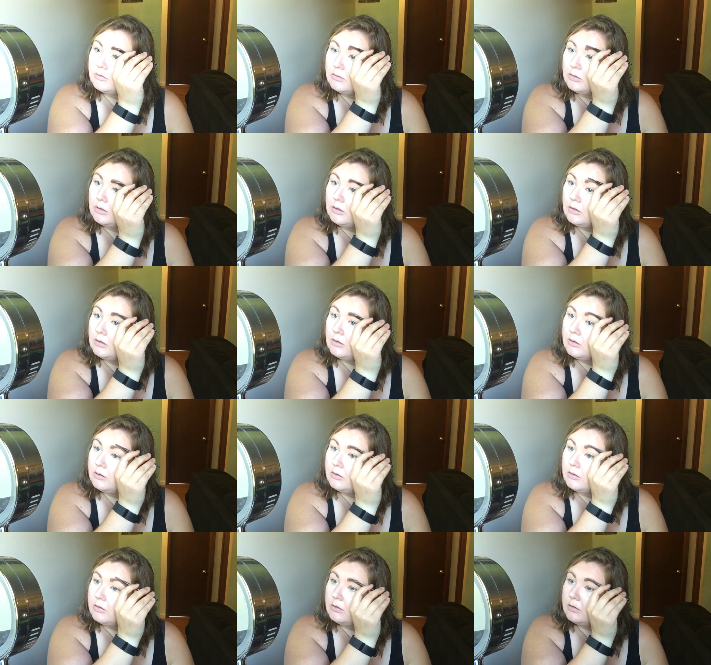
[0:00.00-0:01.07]

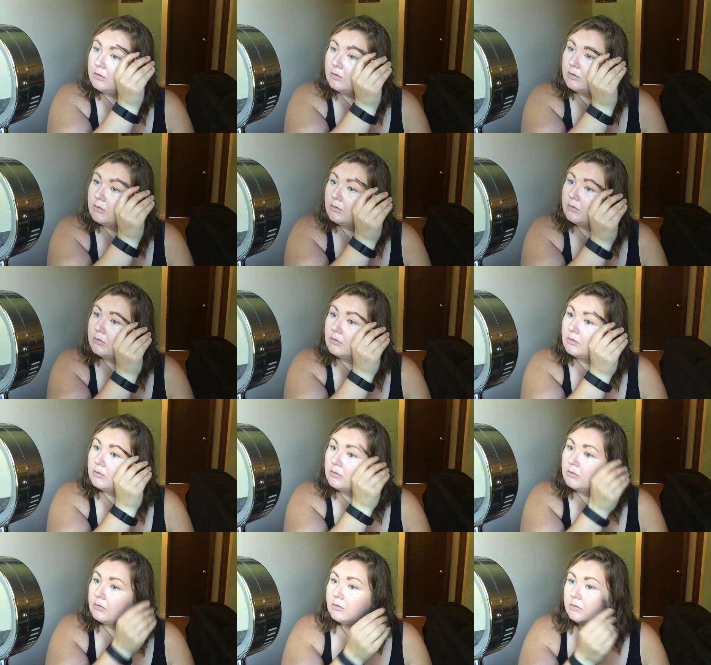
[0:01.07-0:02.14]

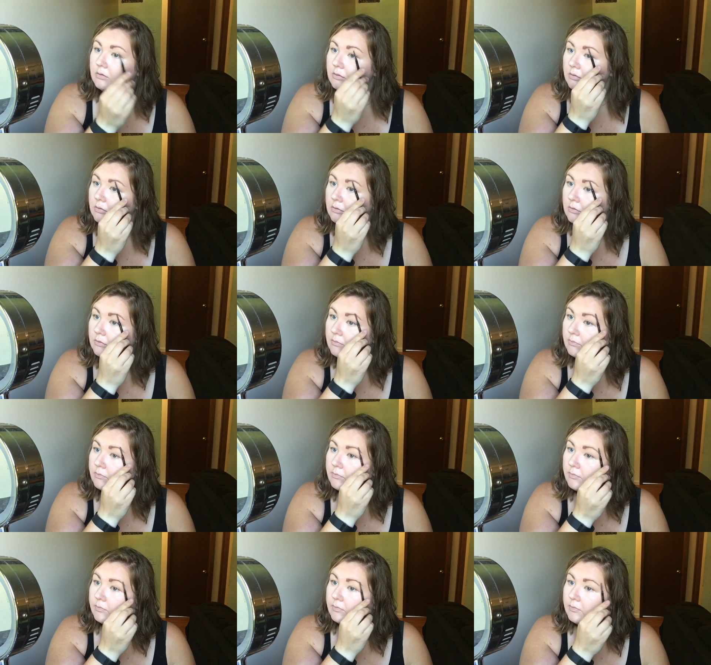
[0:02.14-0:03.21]

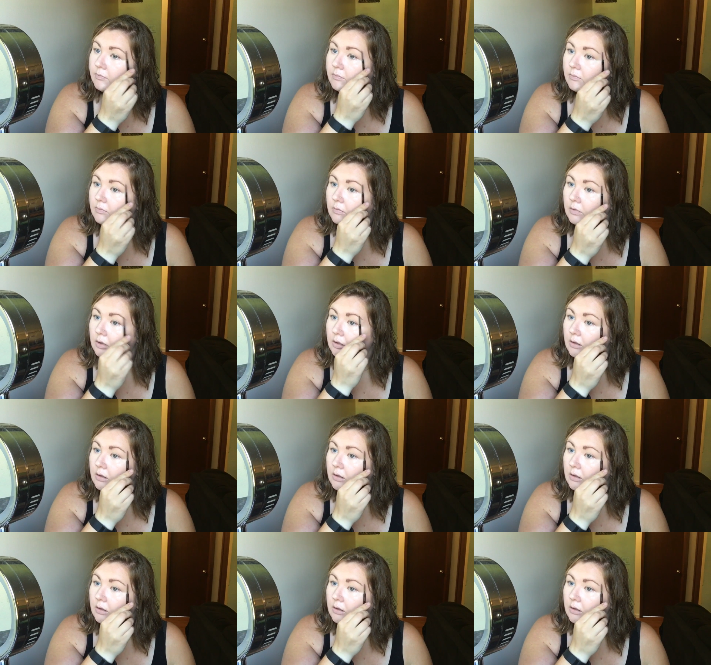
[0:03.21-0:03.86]
[no speech]